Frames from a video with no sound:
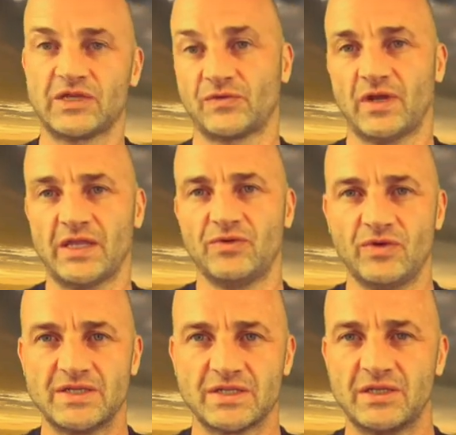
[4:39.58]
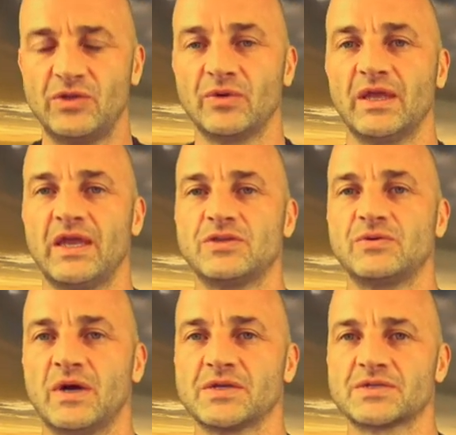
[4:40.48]
for any reason they don't get
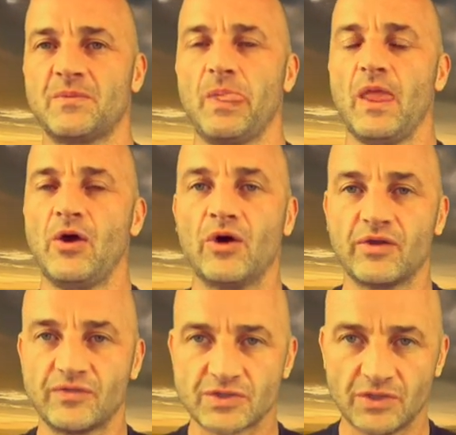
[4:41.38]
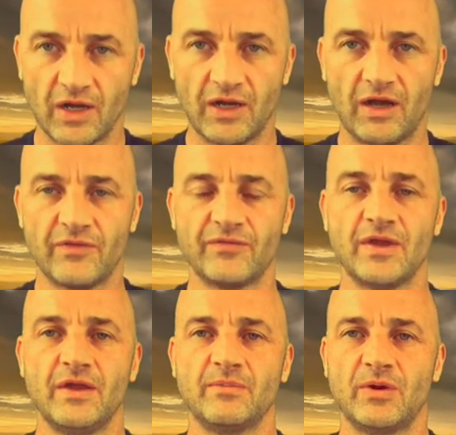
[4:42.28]
to us, or if there's not enough.
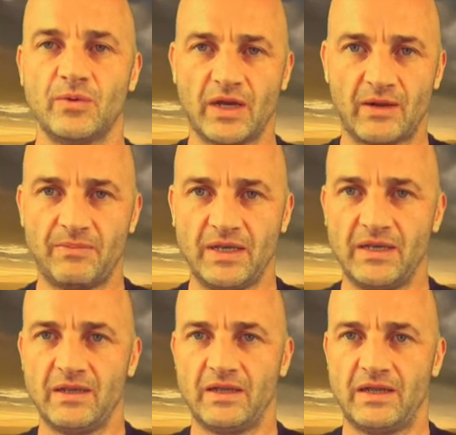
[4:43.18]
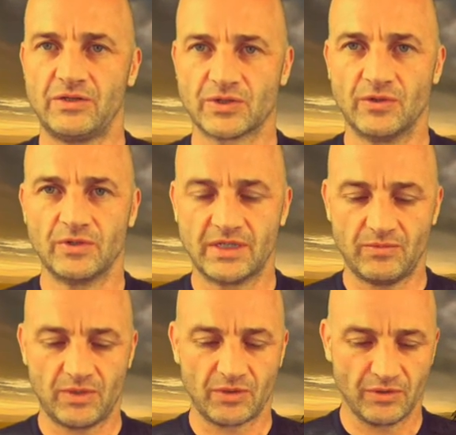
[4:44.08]
But we are being told that
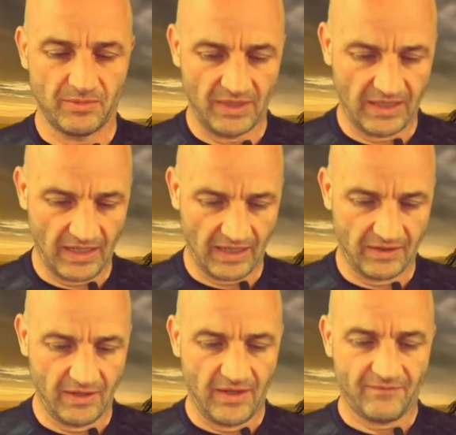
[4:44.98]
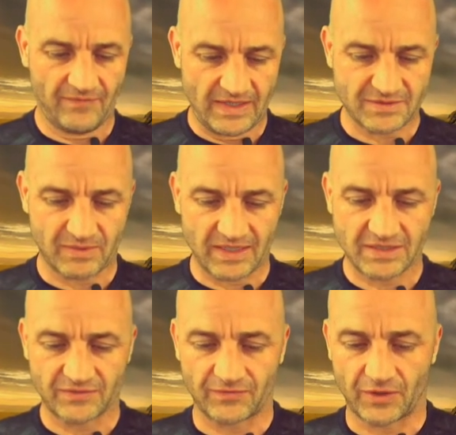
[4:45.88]
we're going to be getting face
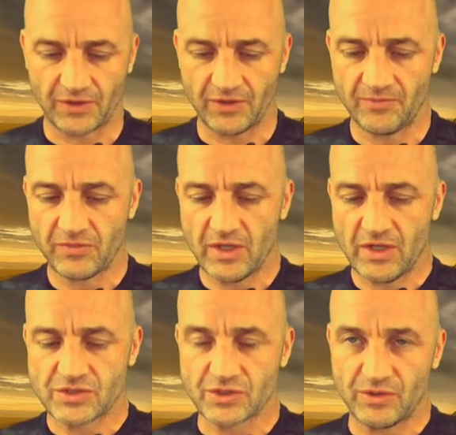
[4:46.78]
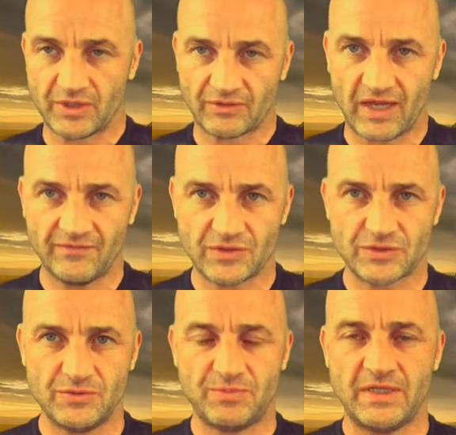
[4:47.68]
masks for you. So you'd arrive at
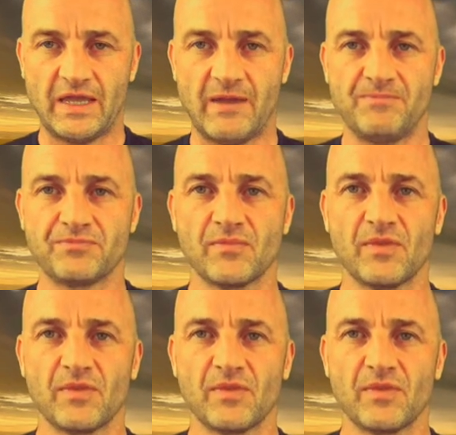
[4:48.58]
2 p.m.